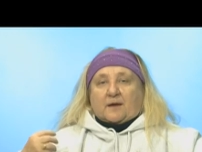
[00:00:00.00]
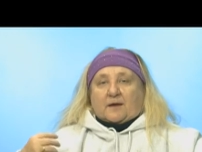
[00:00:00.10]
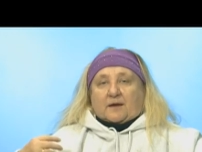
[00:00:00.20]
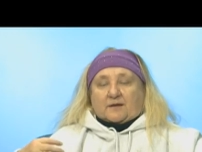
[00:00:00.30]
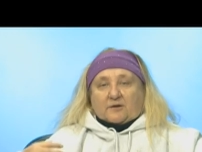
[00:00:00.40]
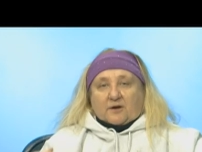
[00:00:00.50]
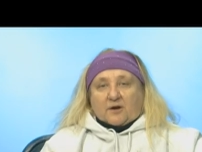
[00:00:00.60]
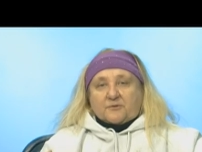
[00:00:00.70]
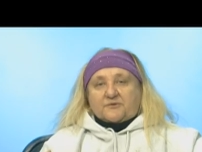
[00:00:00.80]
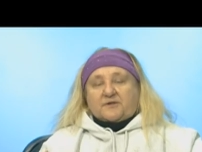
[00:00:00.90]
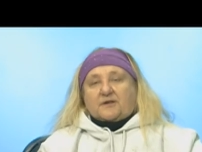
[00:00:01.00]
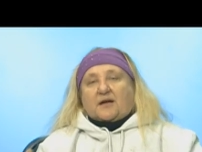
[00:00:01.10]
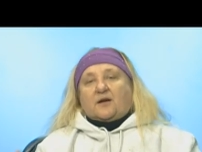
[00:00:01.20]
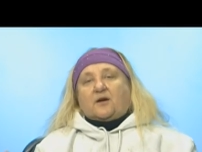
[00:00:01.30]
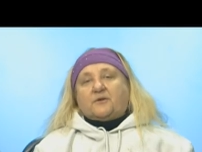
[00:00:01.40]
in closing,
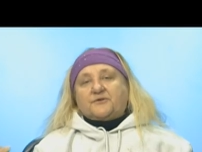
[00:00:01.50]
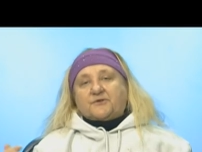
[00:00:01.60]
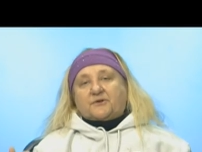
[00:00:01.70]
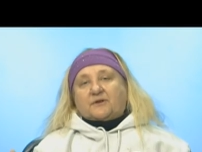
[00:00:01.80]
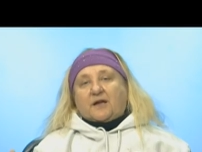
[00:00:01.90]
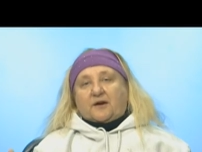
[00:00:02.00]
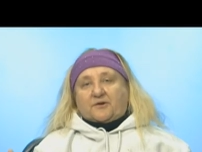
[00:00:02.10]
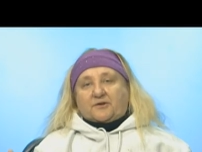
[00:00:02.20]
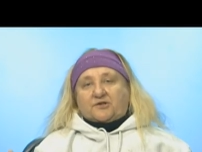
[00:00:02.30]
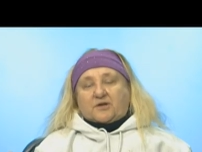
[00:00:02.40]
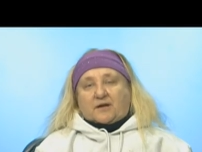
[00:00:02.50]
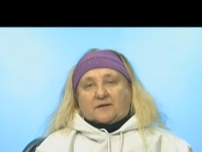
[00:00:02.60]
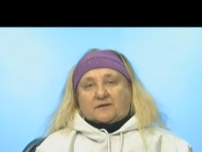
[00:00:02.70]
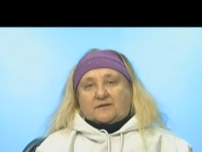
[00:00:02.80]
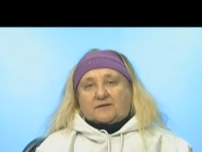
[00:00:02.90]
I also encourage
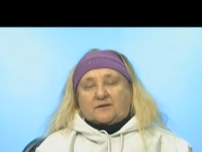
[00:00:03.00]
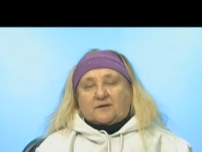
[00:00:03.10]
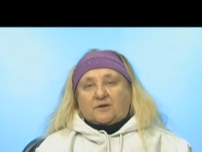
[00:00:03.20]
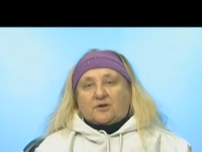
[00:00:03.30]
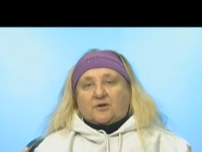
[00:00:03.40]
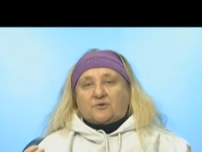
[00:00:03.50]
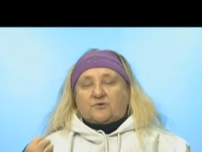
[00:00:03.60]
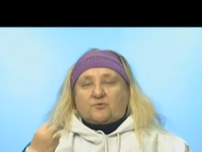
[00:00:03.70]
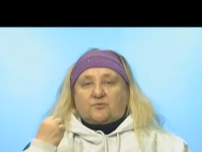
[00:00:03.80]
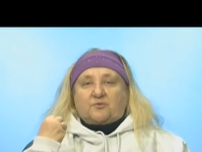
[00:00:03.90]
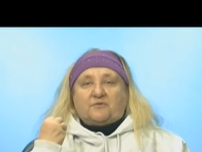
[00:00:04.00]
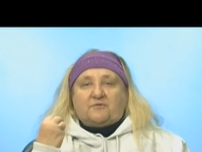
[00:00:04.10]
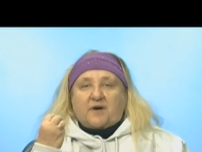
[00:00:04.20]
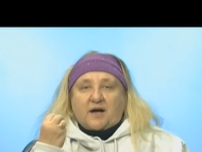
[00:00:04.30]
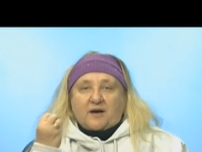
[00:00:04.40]
us to
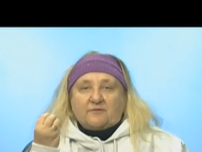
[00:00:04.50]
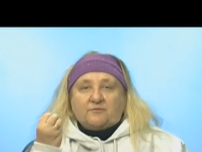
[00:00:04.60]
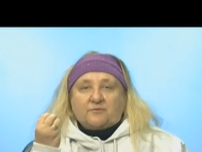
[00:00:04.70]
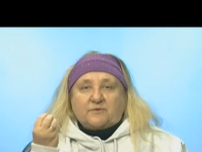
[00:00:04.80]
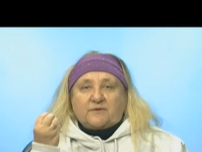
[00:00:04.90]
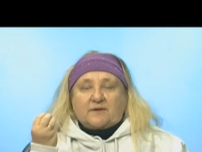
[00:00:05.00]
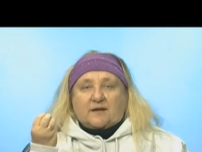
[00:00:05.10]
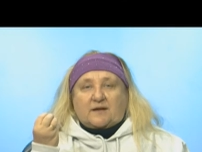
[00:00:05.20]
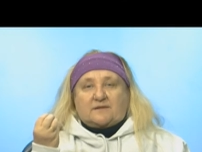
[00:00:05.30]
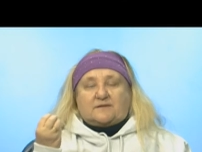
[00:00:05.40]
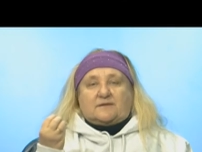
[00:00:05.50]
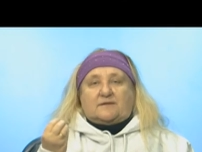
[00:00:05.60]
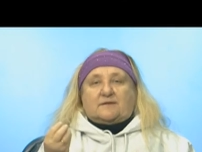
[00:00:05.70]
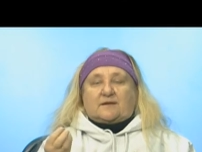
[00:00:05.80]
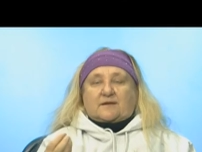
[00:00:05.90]
revive within
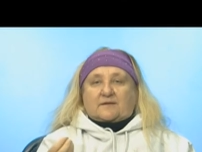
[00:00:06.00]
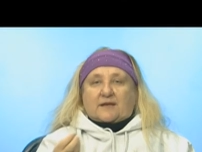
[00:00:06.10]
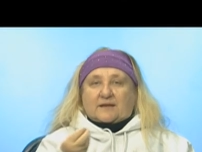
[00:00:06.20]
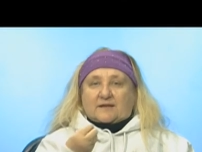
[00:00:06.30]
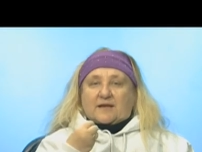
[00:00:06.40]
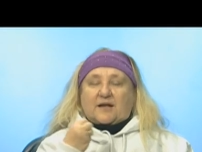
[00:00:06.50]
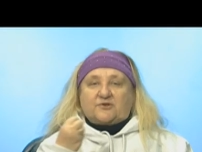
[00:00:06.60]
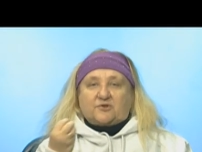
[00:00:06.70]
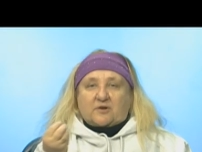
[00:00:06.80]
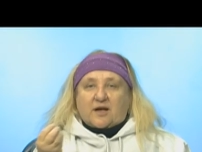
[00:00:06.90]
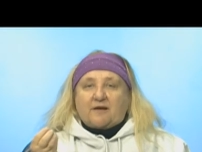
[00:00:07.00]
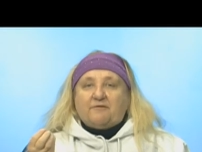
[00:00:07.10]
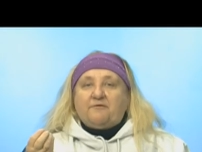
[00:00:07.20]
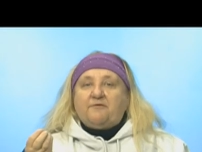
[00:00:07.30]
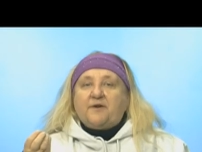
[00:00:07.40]
us that natural
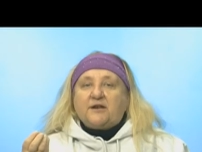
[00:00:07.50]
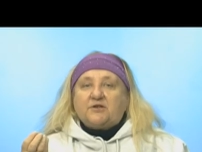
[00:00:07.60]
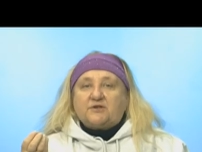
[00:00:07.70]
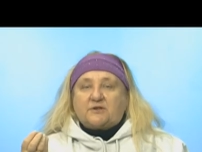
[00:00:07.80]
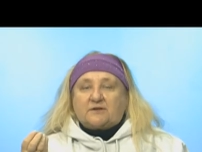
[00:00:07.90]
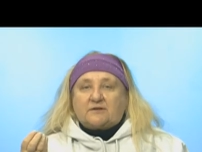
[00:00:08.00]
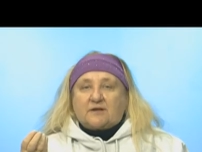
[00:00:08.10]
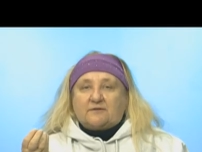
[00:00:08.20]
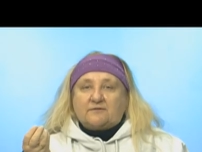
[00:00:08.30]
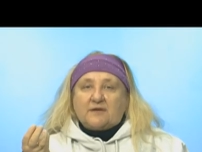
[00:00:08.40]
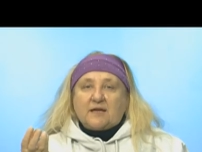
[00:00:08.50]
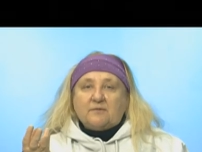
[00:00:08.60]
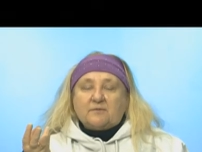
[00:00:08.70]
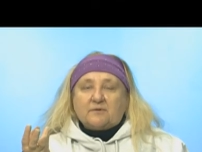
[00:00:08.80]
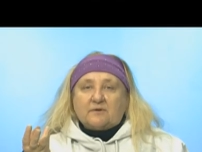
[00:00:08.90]
affection of
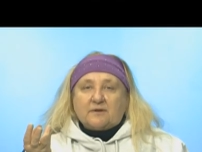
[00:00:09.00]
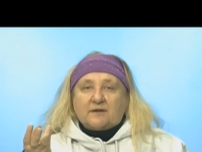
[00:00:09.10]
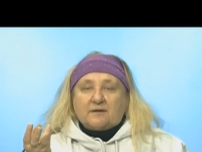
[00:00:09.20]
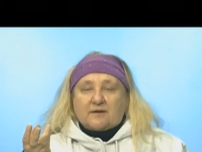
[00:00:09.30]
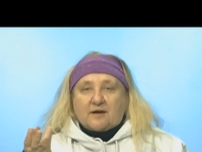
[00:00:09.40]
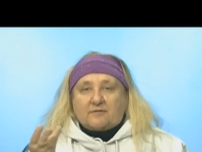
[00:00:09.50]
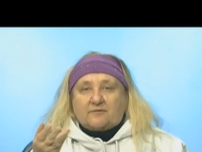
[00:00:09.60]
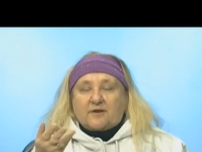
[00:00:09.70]
neighborly love.